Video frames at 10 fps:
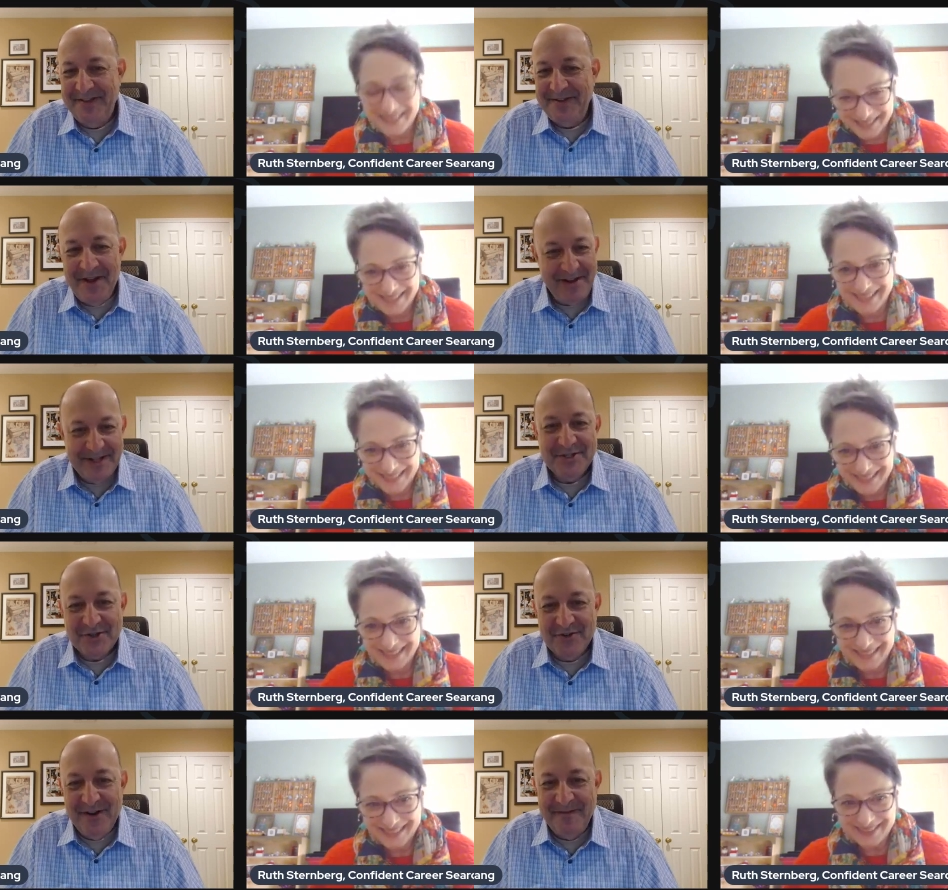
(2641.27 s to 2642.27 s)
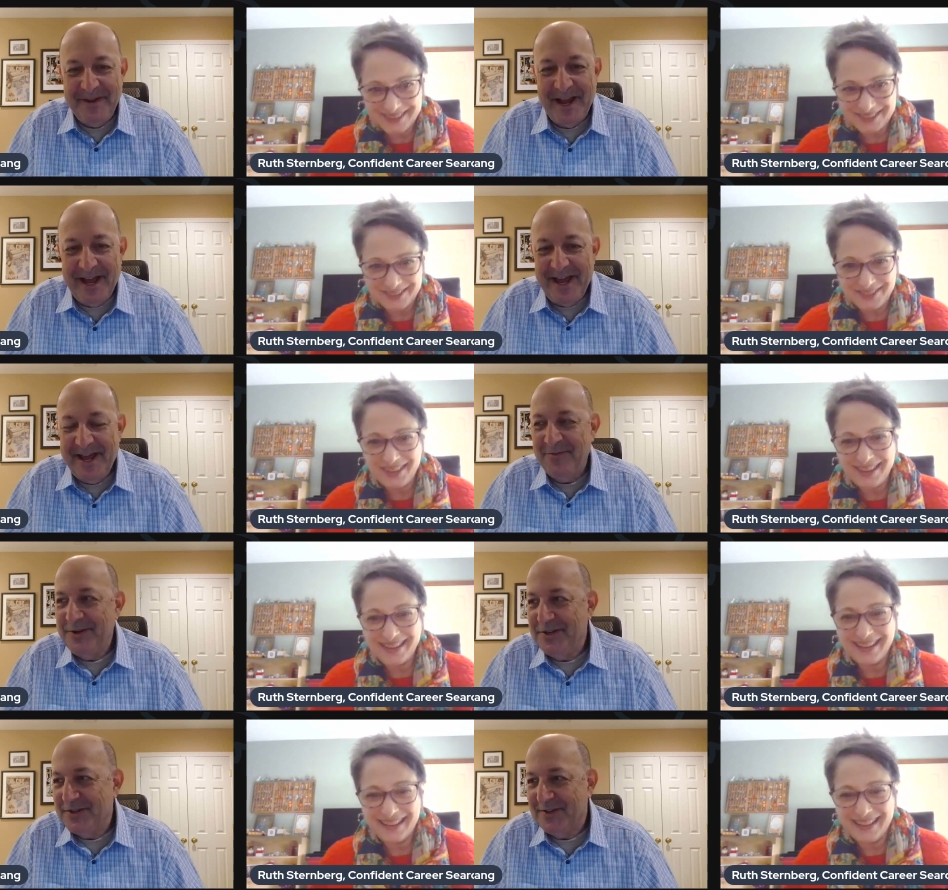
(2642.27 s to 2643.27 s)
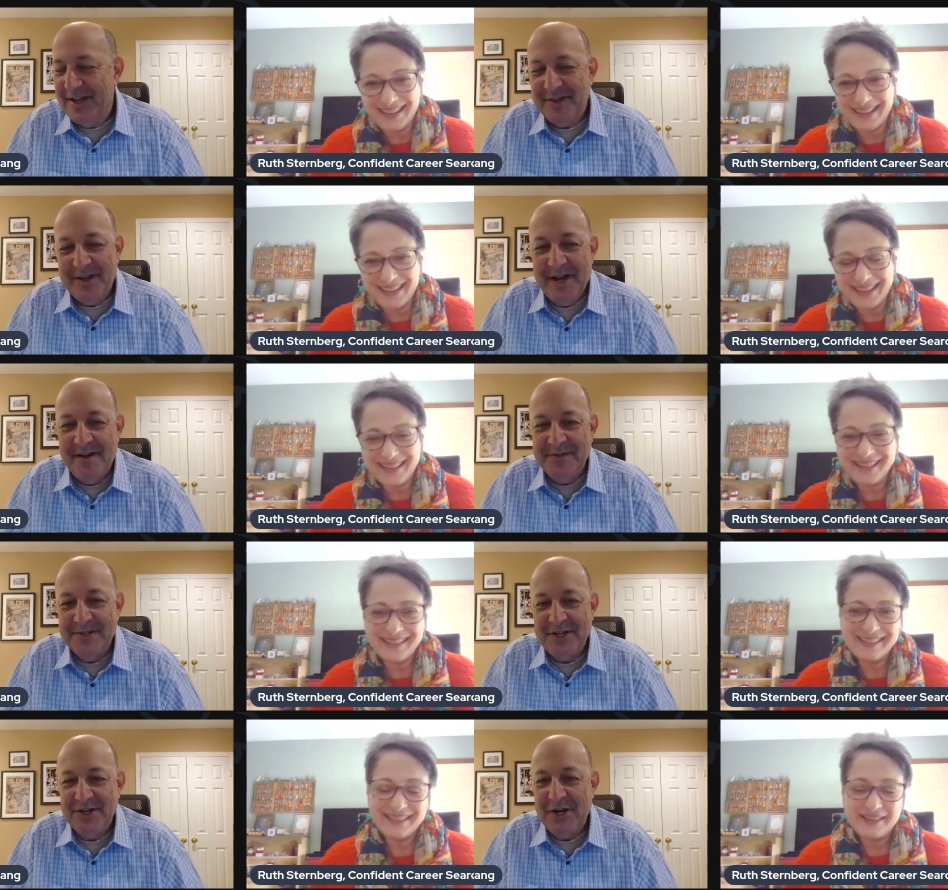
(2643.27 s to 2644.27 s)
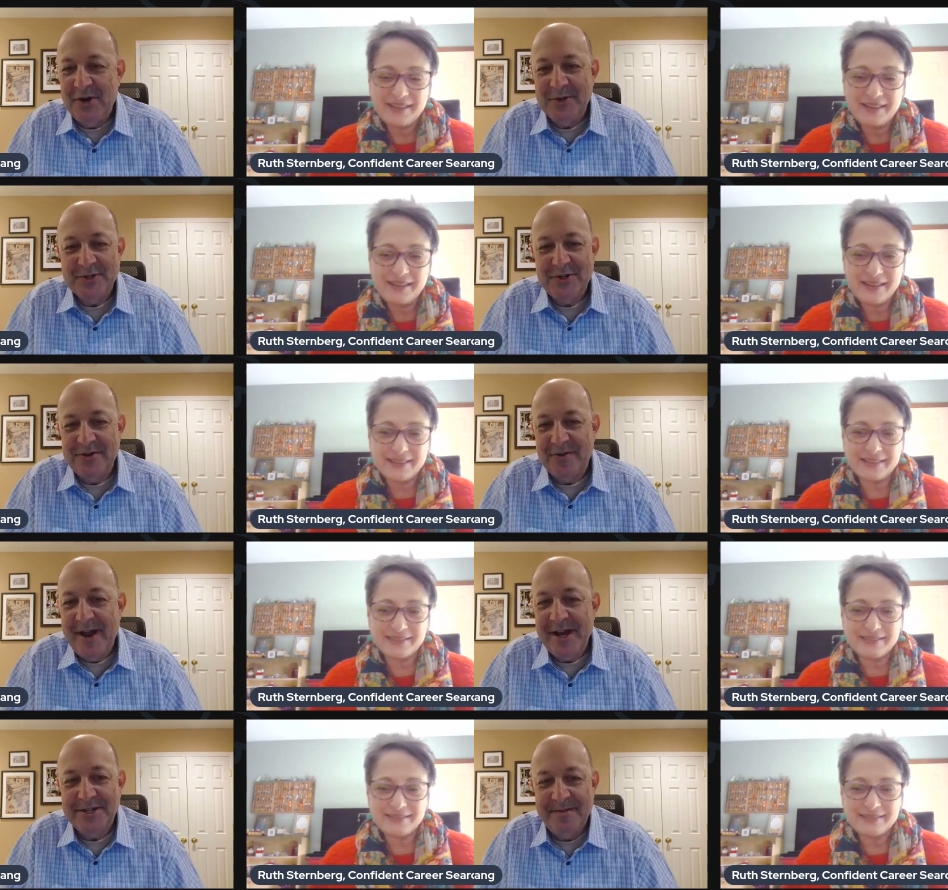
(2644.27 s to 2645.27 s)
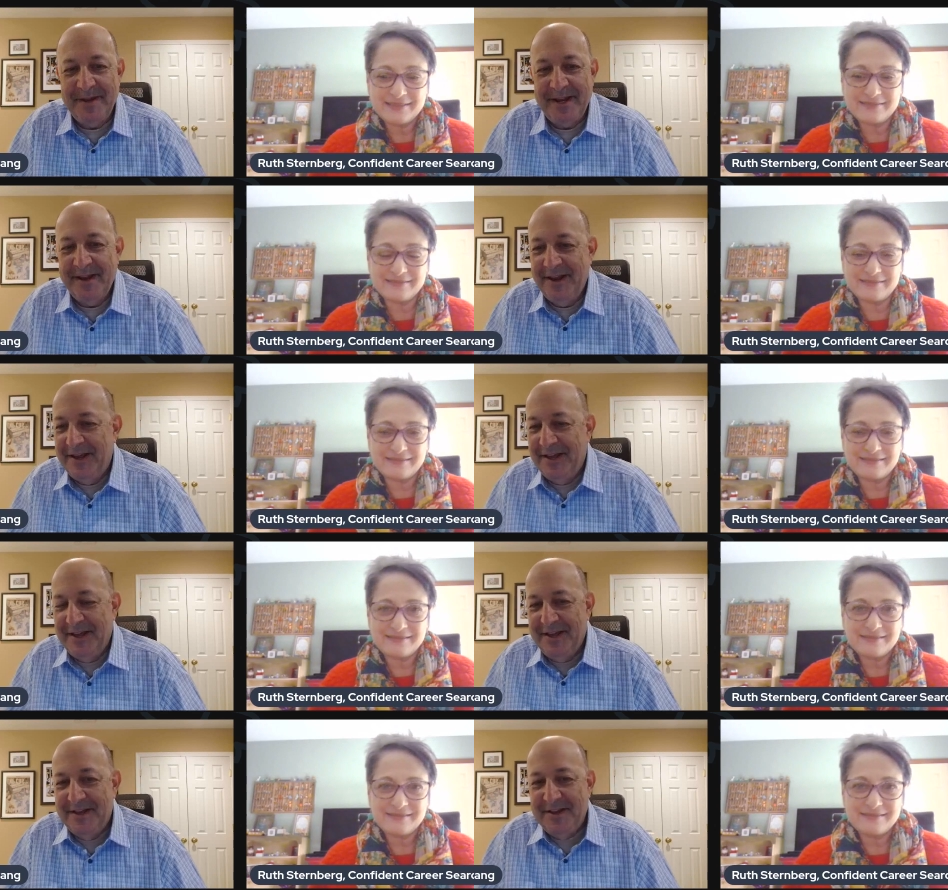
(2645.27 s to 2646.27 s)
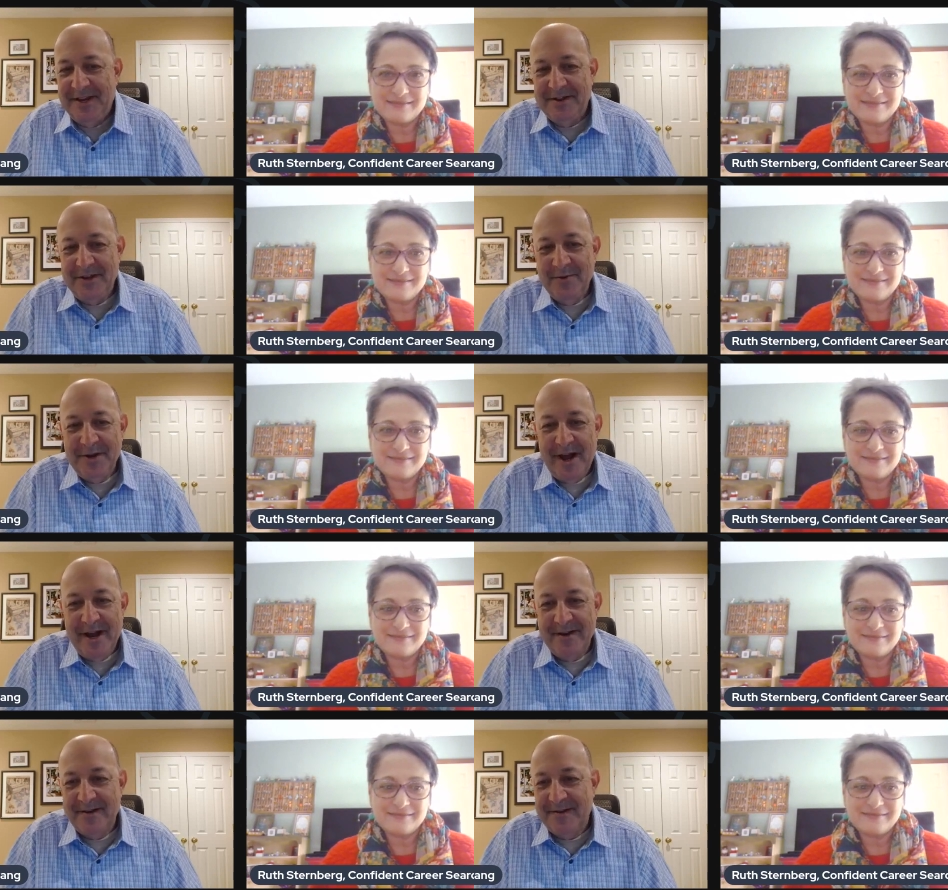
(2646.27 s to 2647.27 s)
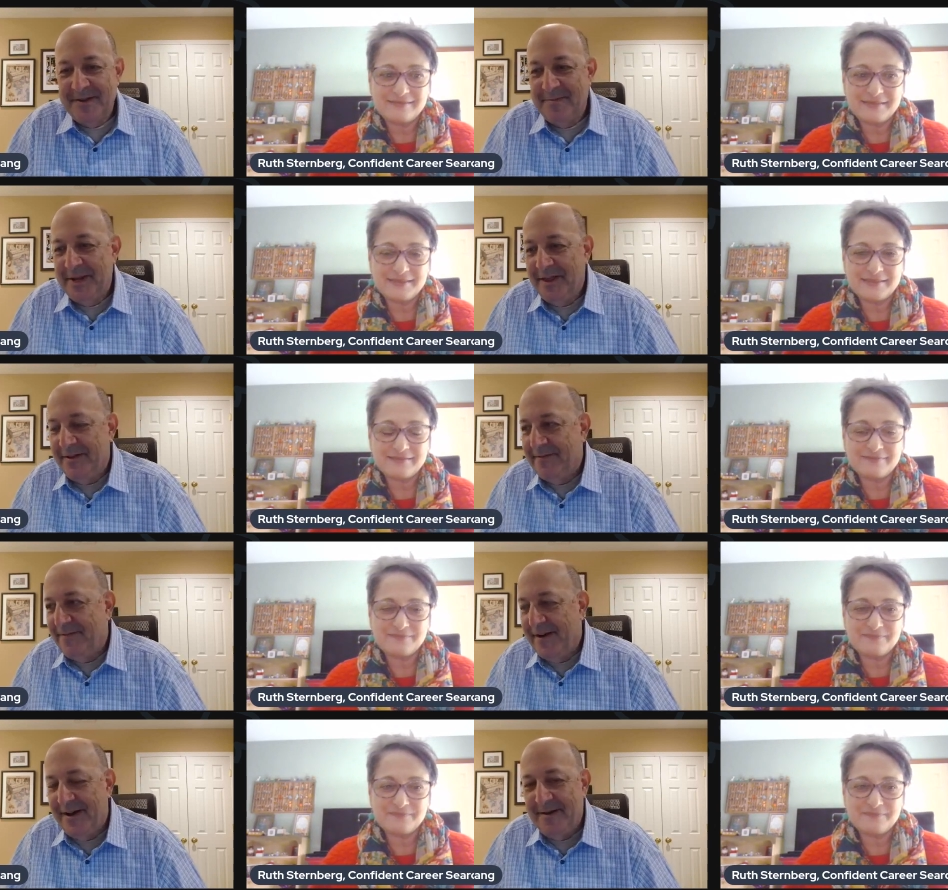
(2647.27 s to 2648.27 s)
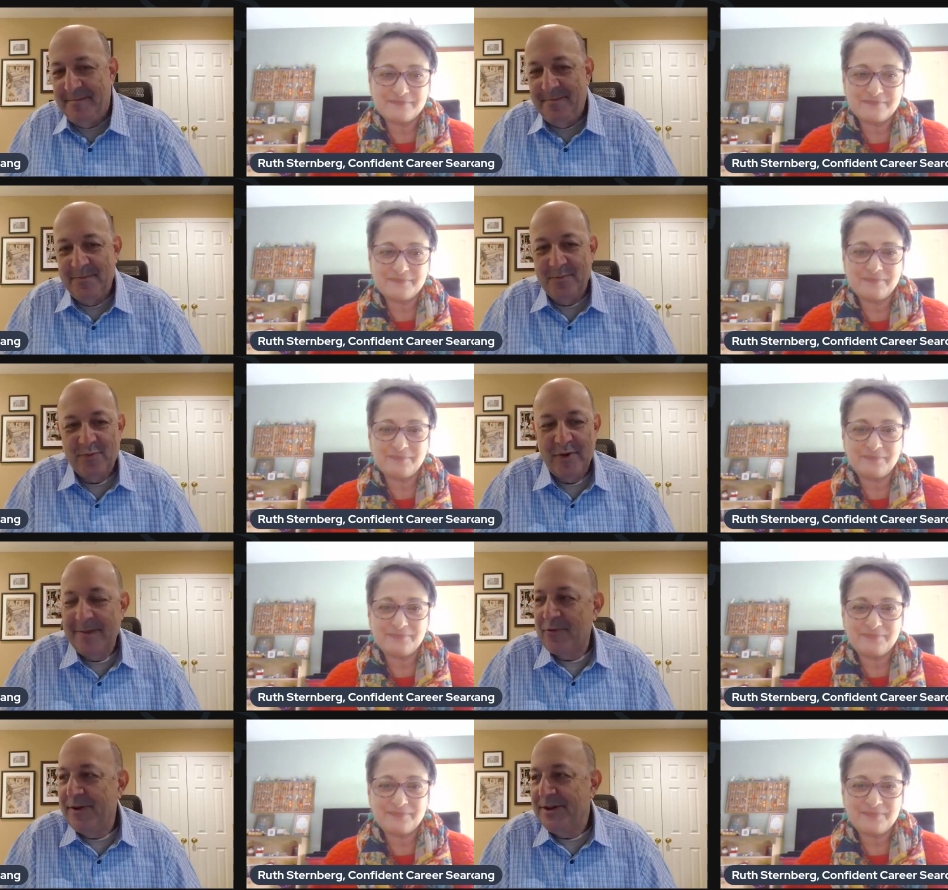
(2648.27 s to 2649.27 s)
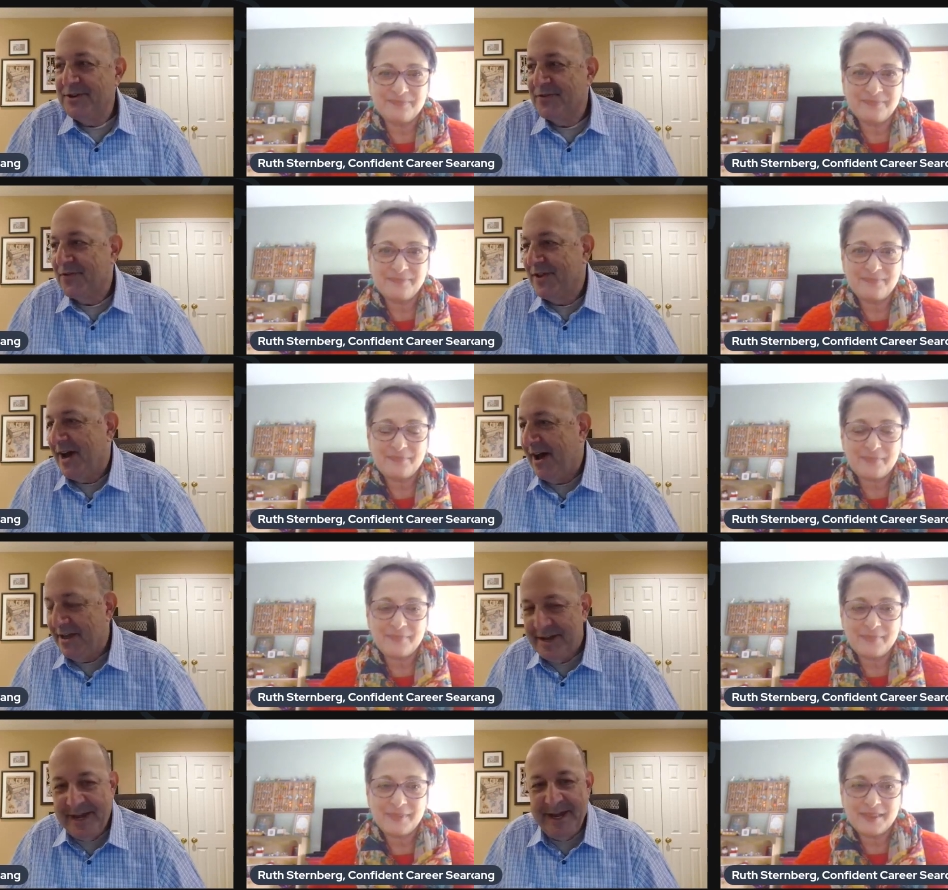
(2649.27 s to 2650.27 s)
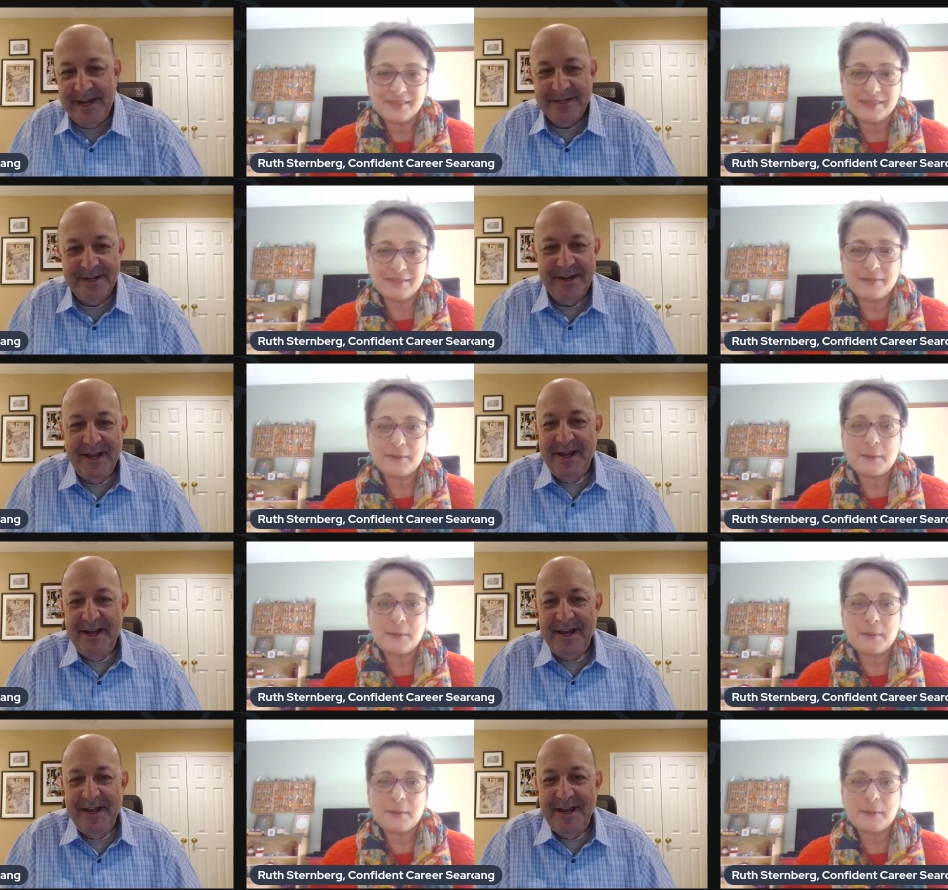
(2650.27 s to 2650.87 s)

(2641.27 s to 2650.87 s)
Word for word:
Speaker 1: no, it's true. I mean, I and we just let the conversation go in a certain direction. I mean, you know, you and I are in the middle of uh, preparations for the holidays, and